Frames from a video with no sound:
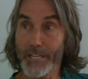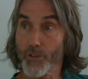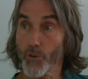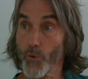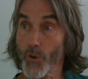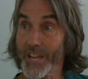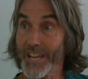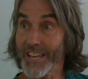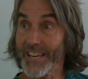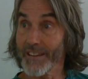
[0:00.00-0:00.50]

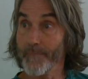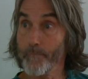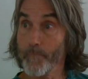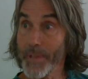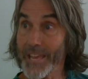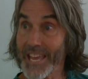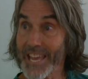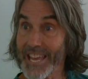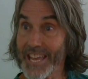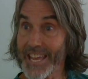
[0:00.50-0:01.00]
between
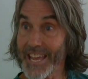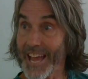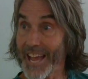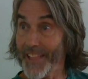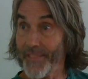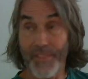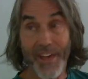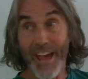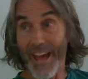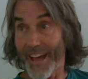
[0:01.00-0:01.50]
me
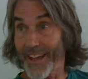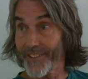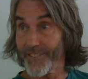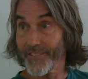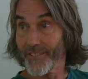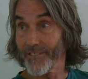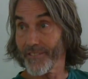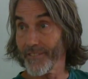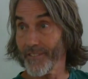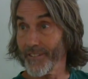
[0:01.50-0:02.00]
and that.
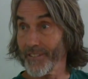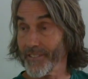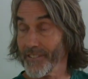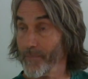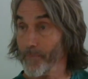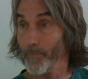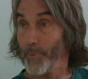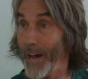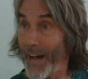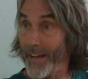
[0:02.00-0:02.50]
It's
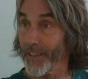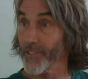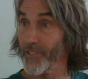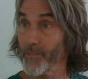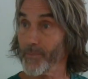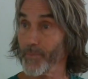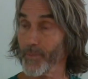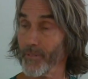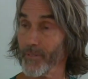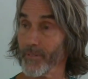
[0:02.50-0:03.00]

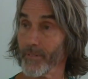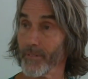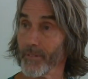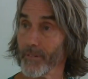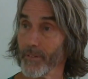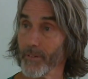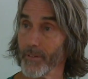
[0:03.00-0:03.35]
impossible.